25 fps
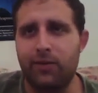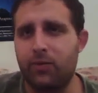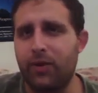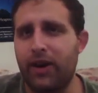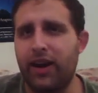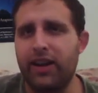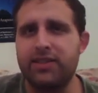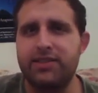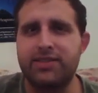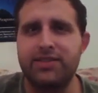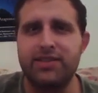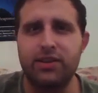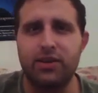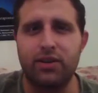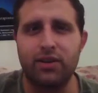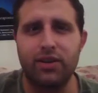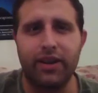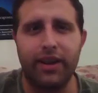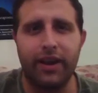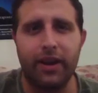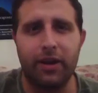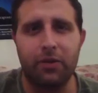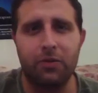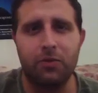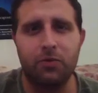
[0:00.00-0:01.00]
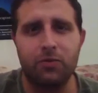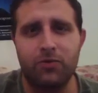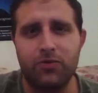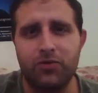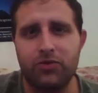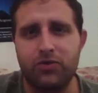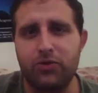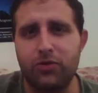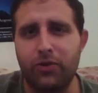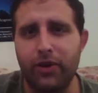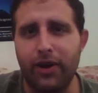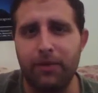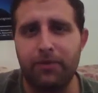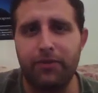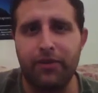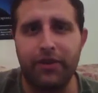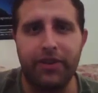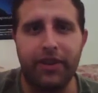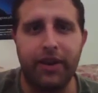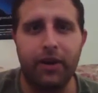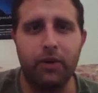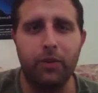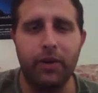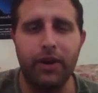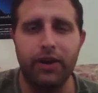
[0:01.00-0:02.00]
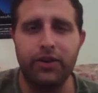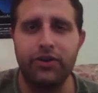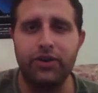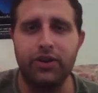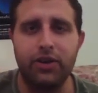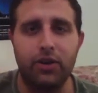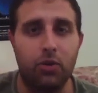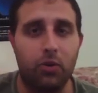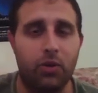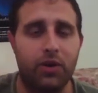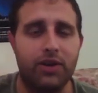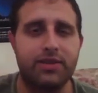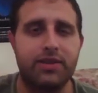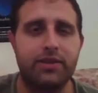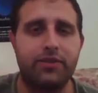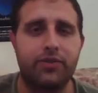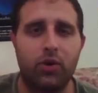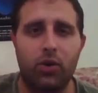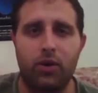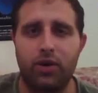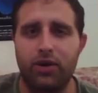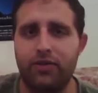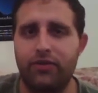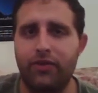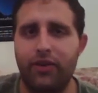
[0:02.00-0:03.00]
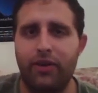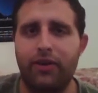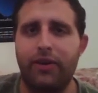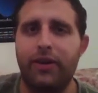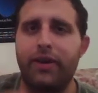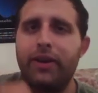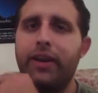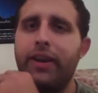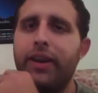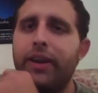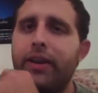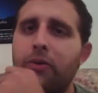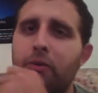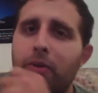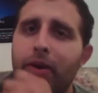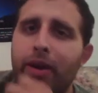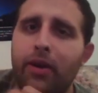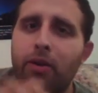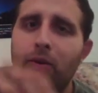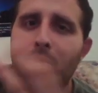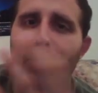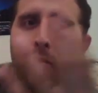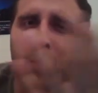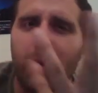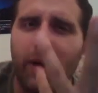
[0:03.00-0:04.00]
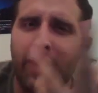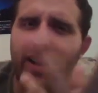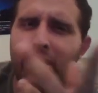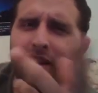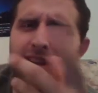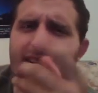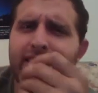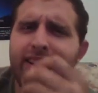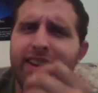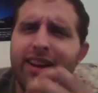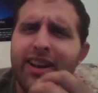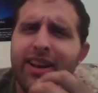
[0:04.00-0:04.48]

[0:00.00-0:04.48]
Rod Serling's script from the original was, of course, very written well,